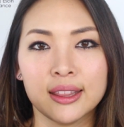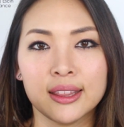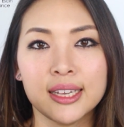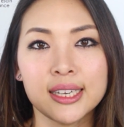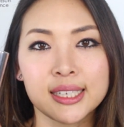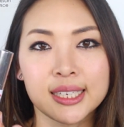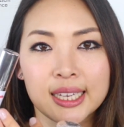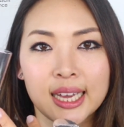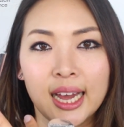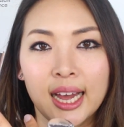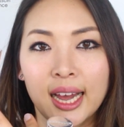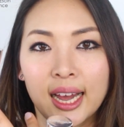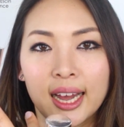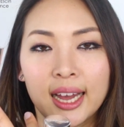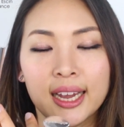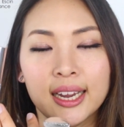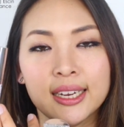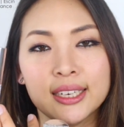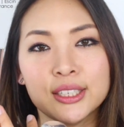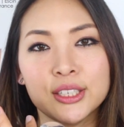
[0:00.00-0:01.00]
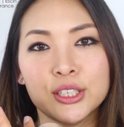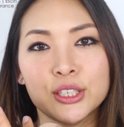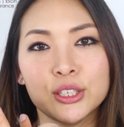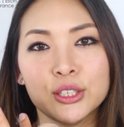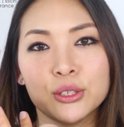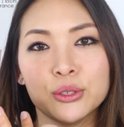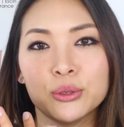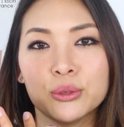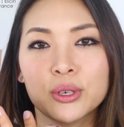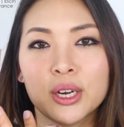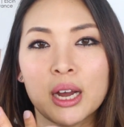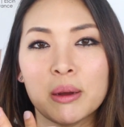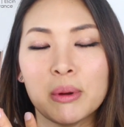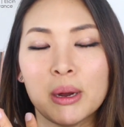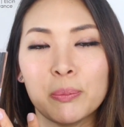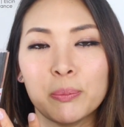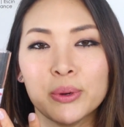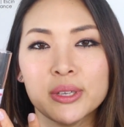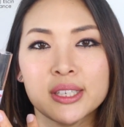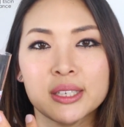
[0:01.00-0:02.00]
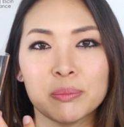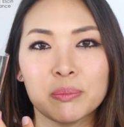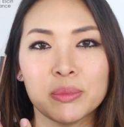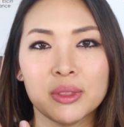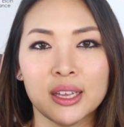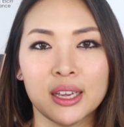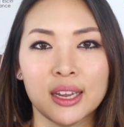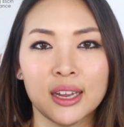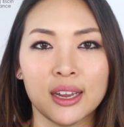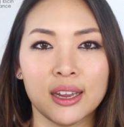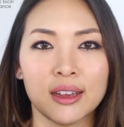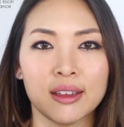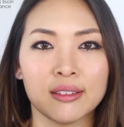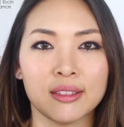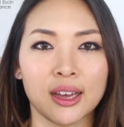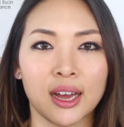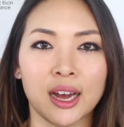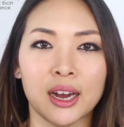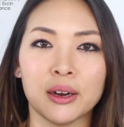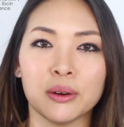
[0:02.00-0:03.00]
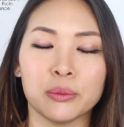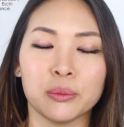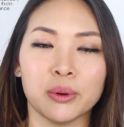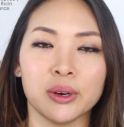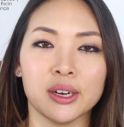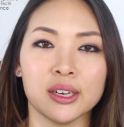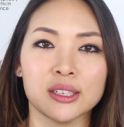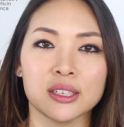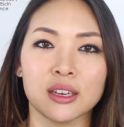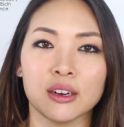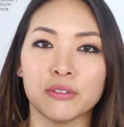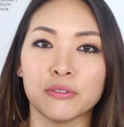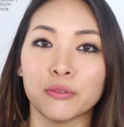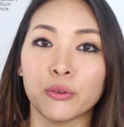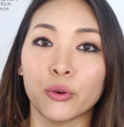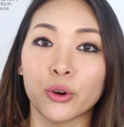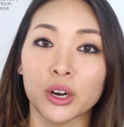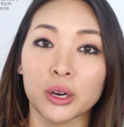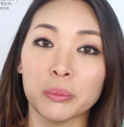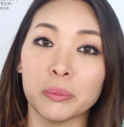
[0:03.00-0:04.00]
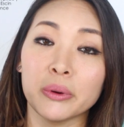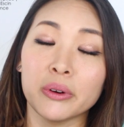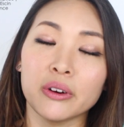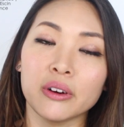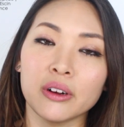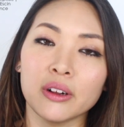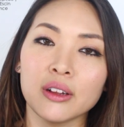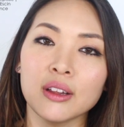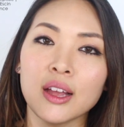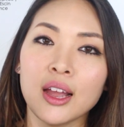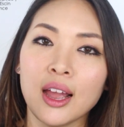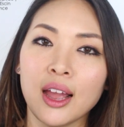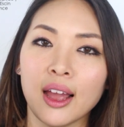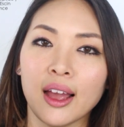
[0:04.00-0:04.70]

this guy to come up with something that was affordable.